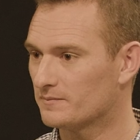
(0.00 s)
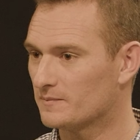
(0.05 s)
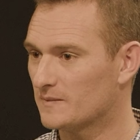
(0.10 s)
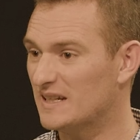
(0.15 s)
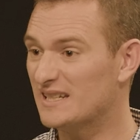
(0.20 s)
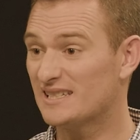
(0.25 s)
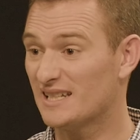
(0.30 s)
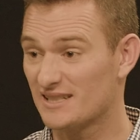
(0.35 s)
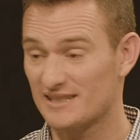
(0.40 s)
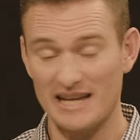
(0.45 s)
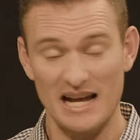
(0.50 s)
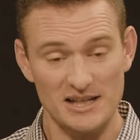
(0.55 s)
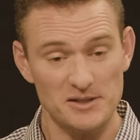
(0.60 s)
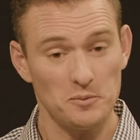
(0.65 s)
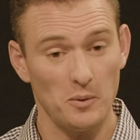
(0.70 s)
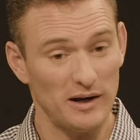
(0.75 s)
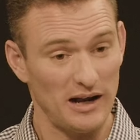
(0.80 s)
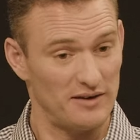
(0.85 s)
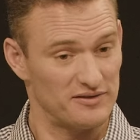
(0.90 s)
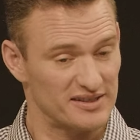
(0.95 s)
He says, That's
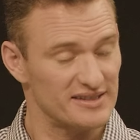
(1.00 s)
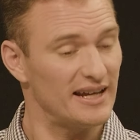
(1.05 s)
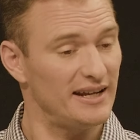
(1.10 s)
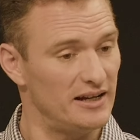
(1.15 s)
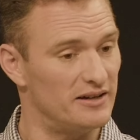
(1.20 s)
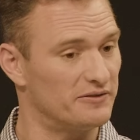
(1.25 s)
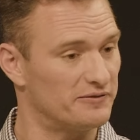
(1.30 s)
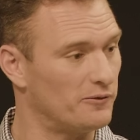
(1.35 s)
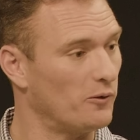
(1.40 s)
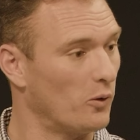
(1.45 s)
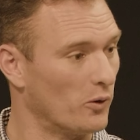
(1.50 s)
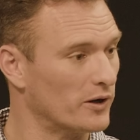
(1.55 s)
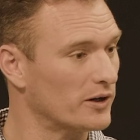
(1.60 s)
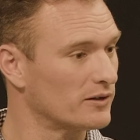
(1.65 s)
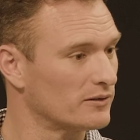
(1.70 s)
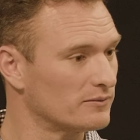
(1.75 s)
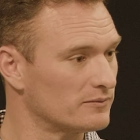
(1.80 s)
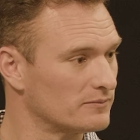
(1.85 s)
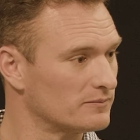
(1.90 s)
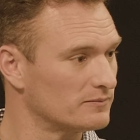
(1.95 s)
what I've sent it for,
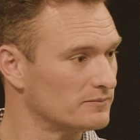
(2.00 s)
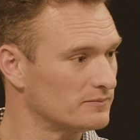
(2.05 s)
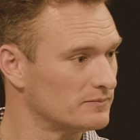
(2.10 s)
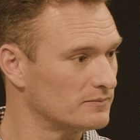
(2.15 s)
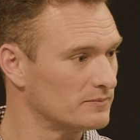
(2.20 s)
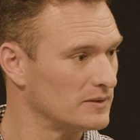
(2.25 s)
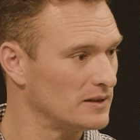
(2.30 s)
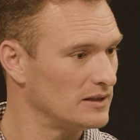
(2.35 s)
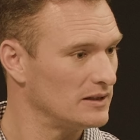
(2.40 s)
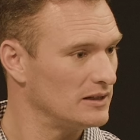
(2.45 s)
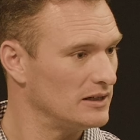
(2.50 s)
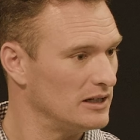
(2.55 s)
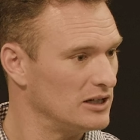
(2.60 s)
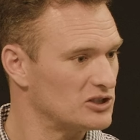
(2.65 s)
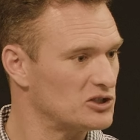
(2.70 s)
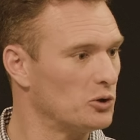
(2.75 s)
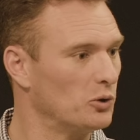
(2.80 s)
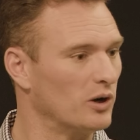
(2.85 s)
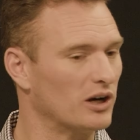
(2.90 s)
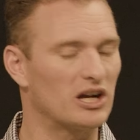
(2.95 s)

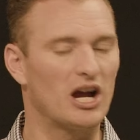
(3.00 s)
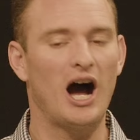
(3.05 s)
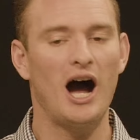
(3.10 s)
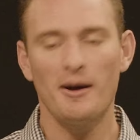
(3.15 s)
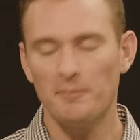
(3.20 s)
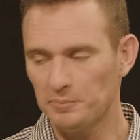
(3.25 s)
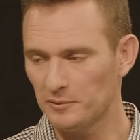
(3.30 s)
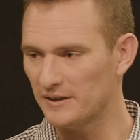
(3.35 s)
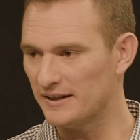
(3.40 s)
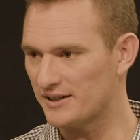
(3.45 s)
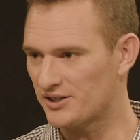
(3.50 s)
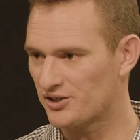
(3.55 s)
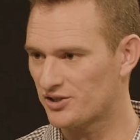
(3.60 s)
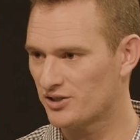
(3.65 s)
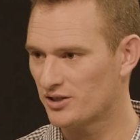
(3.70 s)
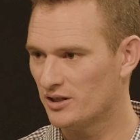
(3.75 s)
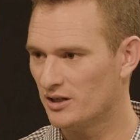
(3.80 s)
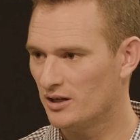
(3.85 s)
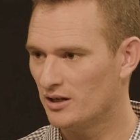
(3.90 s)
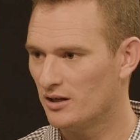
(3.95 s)
to
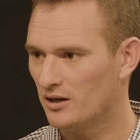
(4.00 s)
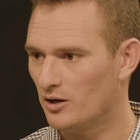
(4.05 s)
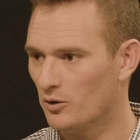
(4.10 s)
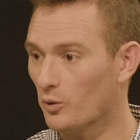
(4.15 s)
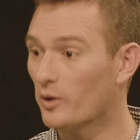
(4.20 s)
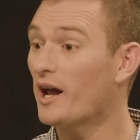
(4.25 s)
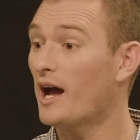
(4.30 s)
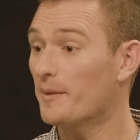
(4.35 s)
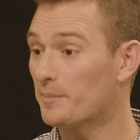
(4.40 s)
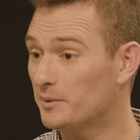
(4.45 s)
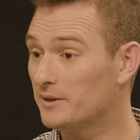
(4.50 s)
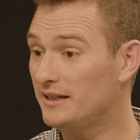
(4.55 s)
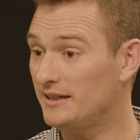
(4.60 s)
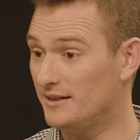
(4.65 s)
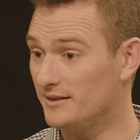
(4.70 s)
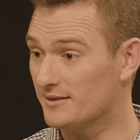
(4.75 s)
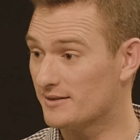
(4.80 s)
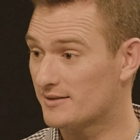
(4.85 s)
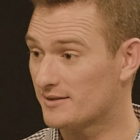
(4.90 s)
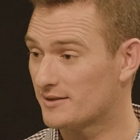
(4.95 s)
accomplish what I
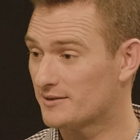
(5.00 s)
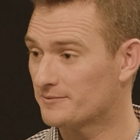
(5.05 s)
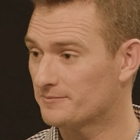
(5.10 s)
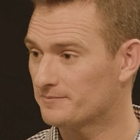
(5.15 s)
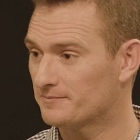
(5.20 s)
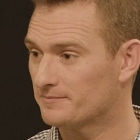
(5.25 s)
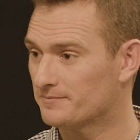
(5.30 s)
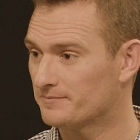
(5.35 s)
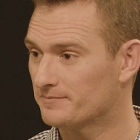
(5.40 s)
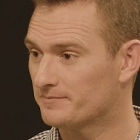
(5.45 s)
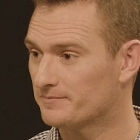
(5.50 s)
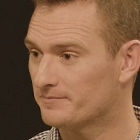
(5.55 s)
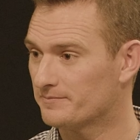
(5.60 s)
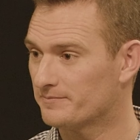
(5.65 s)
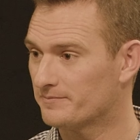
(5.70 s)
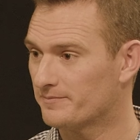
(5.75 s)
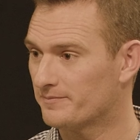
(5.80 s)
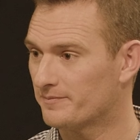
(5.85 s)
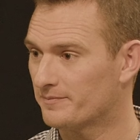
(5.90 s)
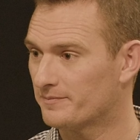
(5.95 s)
please.
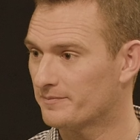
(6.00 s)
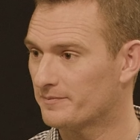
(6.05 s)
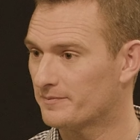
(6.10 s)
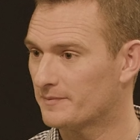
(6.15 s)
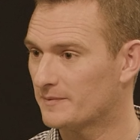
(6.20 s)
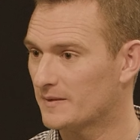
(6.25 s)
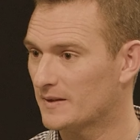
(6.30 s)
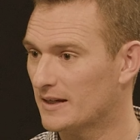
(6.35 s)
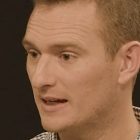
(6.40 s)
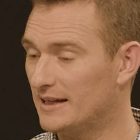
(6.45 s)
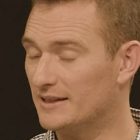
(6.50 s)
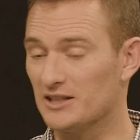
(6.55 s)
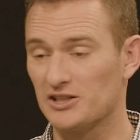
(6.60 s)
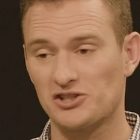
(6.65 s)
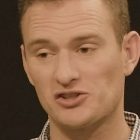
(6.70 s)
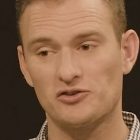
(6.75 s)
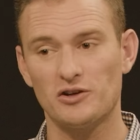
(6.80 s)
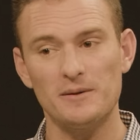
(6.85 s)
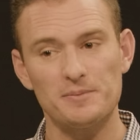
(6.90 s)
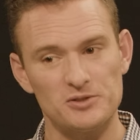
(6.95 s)
And the
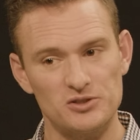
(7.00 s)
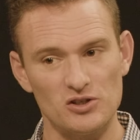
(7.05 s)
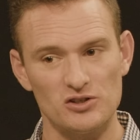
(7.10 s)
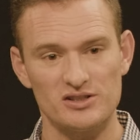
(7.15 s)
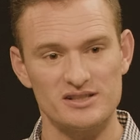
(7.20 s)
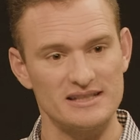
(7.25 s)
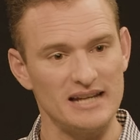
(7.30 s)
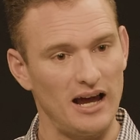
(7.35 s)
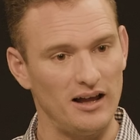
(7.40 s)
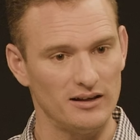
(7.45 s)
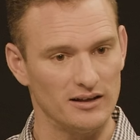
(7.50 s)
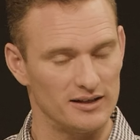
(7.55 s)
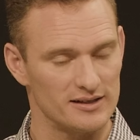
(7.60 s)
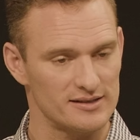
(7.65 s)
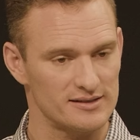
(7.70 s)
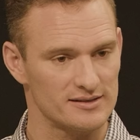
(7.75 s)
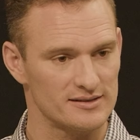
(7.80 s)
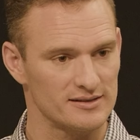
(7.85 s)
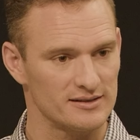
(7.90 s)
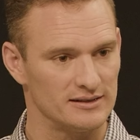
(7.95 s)
scriptures tell
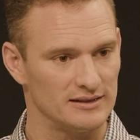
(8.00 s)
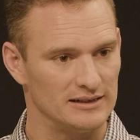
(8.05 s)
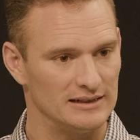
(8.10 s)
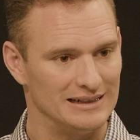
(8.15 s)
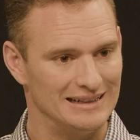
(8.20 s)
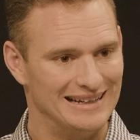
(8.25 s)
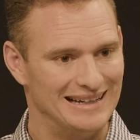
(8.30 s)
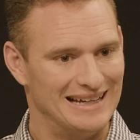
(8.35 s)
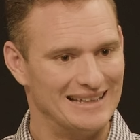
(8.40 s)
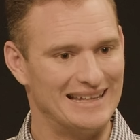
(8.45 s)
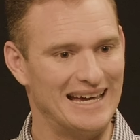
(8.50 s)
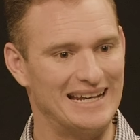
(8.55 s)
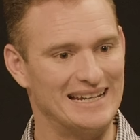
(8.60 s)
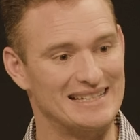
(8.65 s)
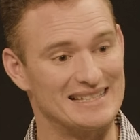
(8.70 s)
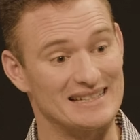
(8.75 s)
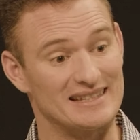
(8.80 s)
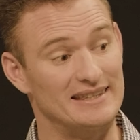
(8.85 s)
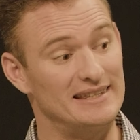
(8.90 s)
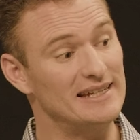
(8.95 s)
us that
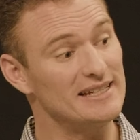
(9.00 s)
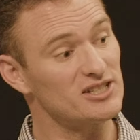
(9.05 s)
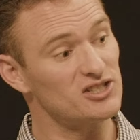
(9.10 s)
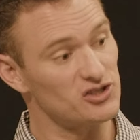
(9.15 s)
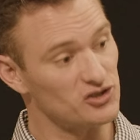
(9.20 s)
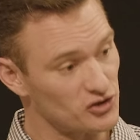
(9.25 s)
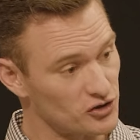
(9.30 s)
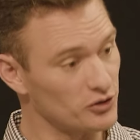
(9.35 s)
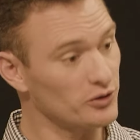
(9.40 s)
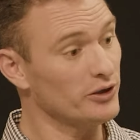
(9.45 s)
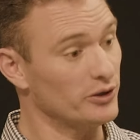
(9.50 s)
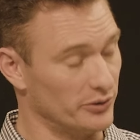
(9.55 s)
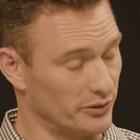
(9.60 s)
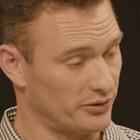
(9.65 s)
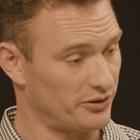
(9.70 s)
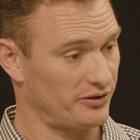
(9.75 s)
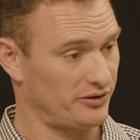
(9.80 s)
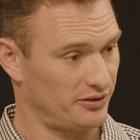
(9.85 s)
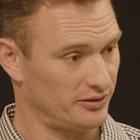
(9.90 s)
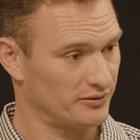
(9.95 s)
it's this
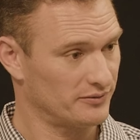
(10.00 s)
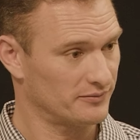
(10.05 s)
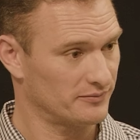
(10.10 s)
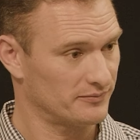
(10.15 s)
truth